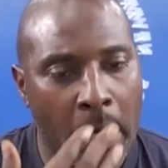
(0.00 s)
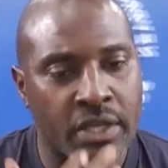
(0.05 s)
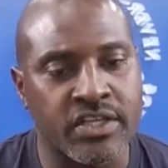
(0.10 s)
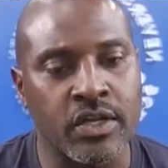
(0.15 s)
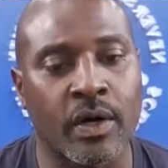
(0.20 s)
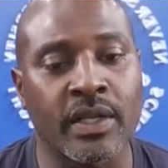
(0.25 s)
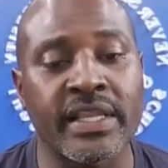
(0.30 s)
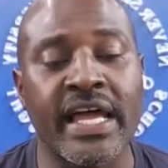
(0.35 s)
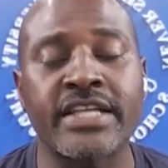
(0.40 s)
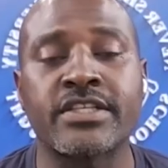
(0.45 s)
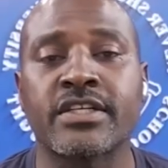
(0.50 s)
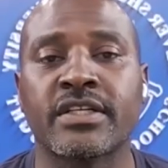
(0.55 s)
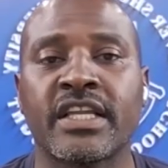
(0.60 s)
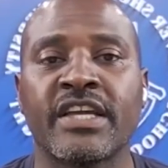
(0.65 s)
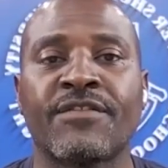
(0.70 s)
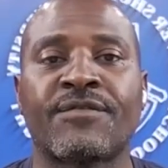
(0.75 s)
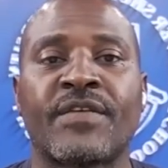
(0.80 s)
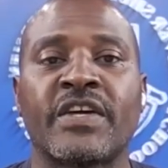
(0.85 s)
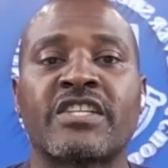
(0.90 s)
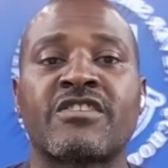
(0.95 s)
So
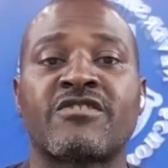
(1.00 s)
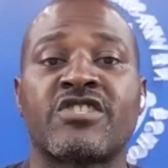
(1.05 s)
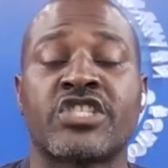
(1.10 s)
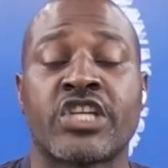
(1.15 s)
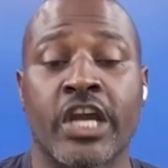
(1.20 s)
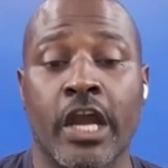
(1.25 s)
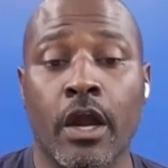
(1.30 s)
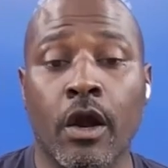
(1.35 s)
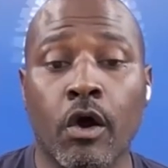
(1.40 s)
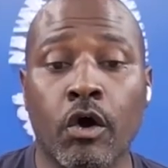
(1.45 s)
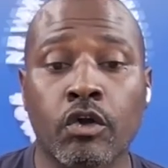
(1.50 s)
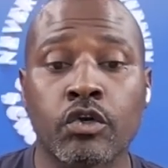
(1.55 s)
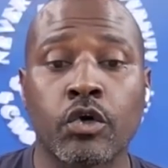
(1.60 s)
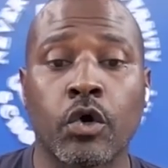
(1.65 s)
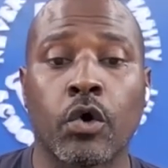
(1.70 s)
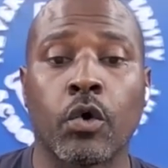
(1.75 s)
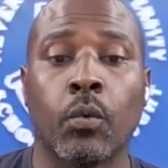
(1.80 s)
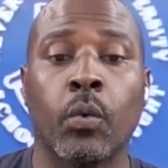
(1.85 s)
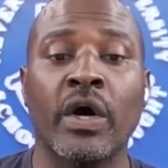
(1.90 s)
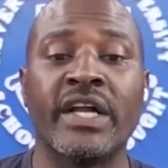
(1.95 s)
allegedly Fitzgerald
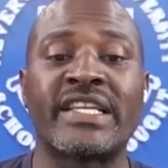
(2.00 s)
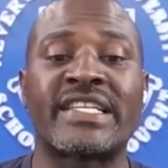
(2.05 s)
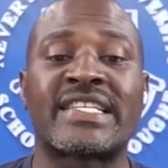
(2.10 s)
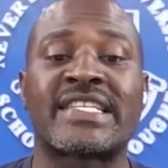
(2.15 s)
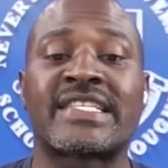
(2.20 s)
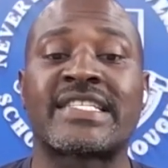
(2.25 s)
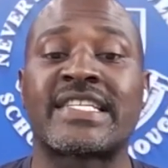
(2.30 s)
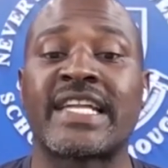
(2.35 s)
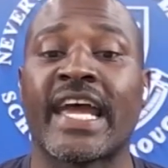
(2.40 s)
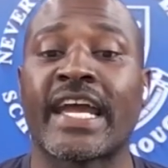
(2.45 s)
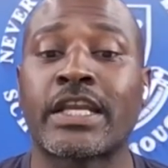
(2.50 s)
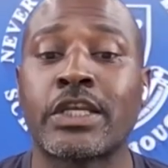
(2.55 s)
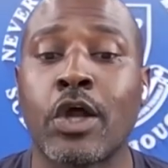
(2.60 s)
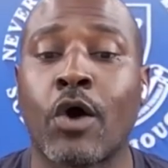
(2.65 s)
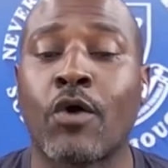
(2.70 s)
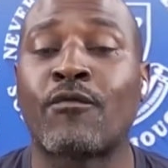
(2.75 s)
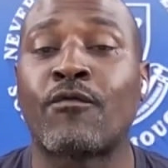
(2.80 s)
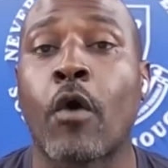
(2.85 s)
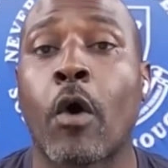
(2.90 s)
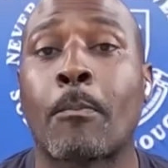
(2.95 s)
would
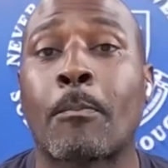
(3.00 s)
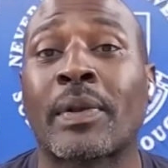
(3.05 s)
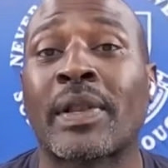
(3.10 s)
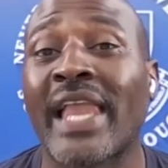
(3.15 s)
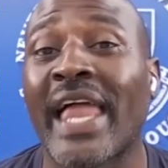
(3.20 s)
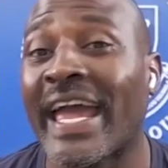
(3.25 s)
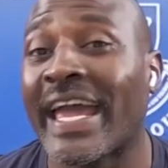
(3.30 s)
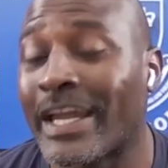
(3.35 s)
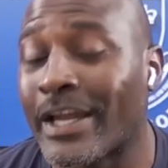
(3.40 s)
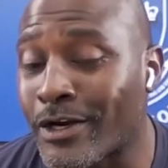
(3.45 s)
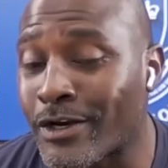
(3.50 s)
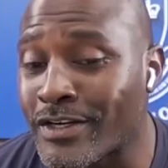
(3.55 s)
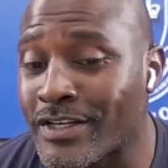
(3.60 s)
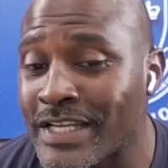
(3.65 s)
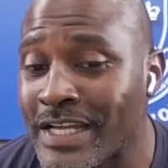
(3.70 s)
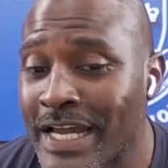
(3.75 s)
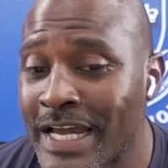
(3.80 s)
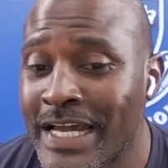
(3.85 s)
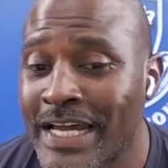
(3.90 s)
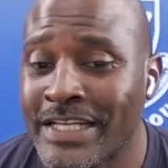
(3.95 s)
signal for
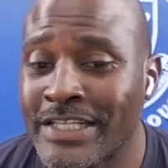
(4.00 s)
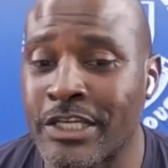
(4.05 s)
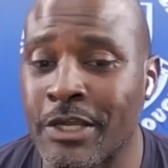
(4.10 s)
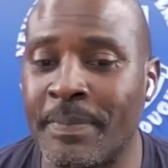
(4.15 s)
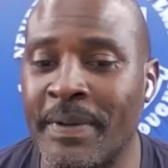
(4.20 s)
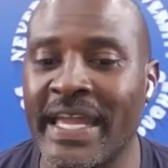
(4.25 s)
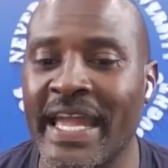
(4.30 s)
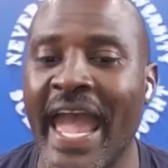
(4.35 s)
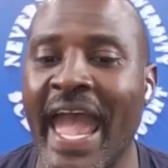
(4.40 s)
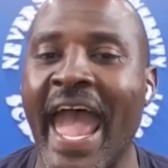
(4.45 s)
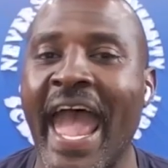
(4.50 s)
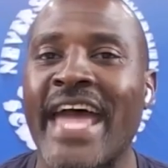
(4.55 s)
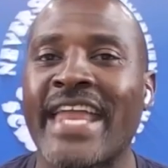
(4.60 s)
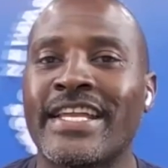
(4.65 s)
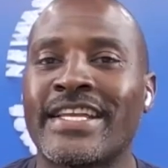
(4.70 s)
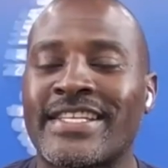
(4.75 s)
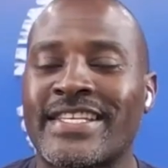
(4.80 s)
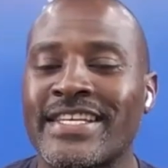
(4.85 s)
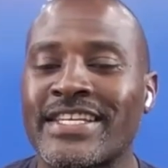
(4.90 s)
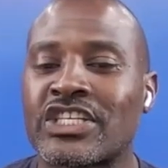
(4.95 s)
players to be
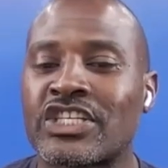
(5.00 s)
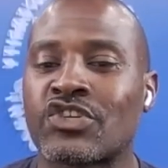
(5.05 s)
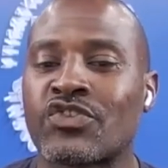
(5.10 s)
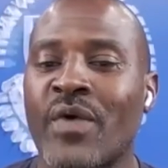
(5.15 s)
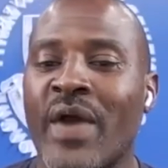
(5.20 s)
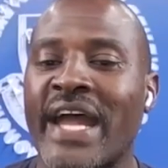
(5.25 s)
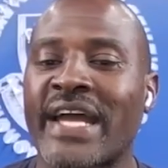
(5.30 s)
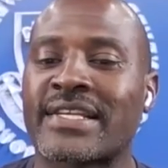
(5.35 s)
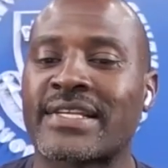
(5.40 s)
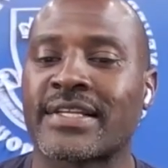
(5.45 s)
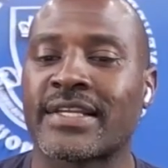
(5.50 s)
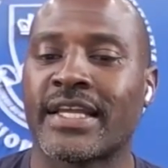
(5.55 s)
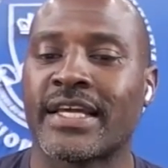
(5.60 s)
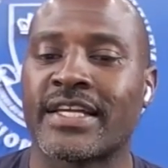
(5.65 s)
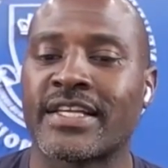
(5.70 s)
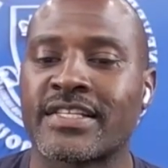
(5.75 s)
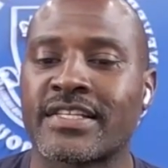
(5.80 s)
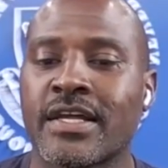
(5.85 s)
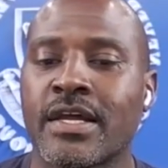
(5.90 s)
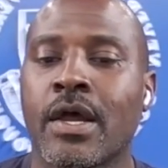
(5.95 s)
added to Shrek's
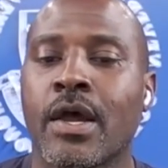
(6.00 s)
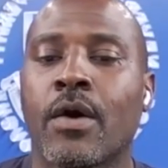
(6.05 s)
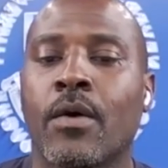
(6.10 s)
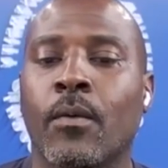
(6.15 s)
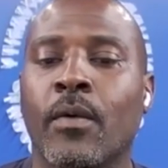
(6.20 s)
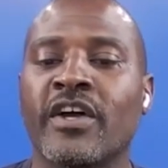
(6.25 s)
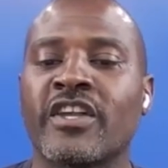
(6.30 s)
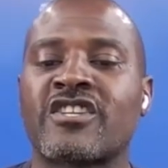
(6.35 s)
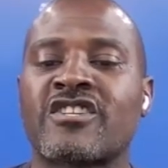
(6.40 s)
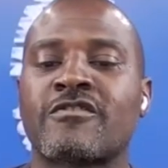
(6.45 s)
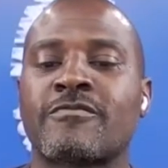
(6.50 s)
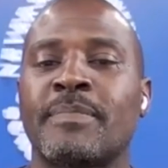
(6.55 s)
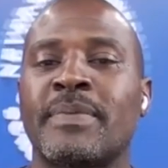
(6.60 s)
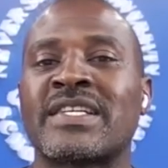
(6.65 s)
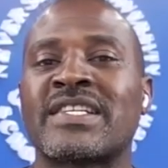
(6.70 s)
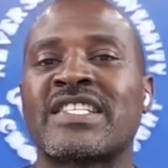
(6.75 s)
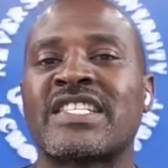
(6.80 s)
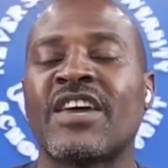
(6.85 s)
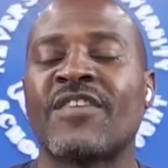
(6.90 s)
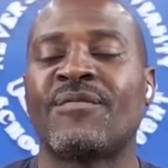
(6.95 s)
list with
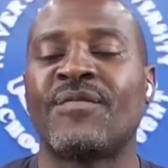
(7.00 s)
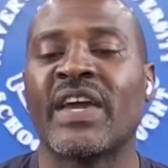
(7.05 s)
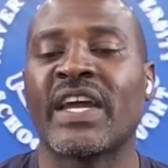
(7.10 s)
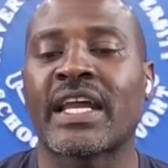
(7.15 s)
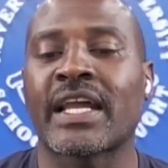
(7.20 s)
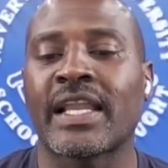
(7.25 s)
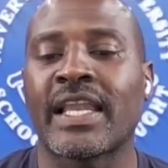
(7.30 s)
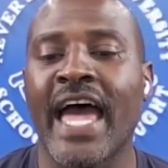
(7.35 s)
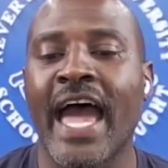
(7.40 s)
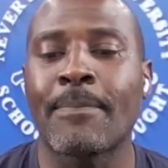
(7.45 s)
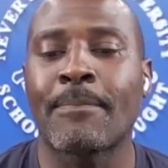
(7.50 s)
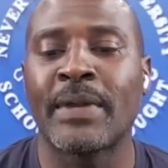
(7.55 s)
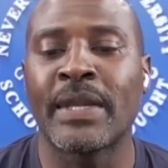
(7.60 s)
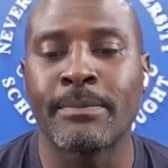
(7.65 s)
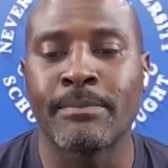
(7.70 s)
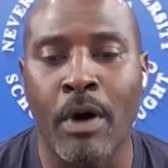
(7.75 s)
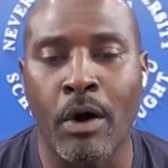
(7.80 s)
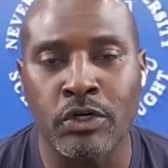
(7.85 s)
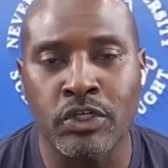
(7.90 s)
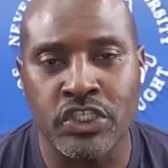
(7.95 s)
specific
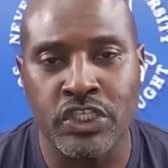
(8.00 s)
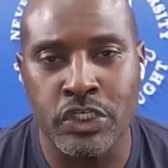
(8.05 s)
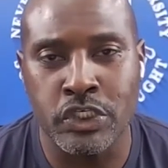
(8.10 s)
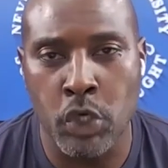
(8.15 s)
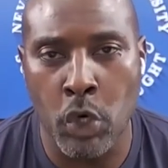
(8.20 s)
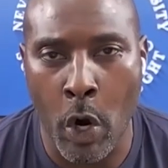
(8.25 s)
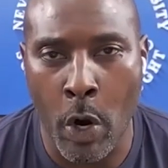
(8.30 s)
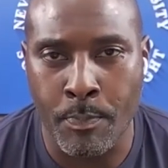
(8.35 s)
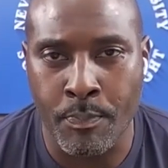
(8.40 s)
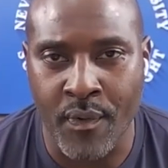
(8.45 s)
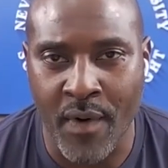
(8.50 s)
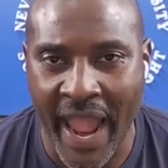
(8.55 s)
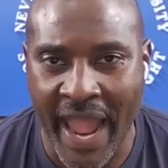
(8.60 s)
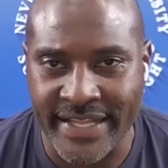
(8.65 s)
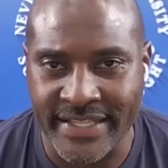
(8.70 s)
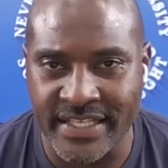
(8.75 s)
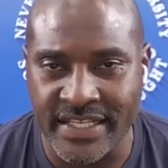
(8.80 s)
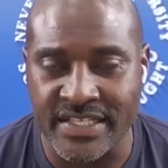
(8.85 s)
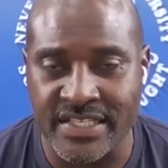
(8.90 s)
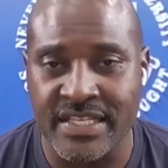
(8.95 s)
clapping motion during
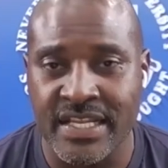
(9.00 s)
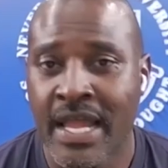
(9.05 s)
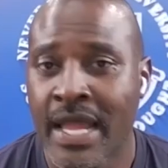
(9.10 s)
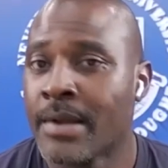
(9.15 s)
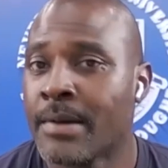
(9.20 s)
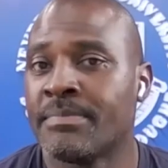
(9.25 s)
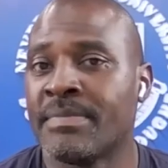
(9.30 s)
practice.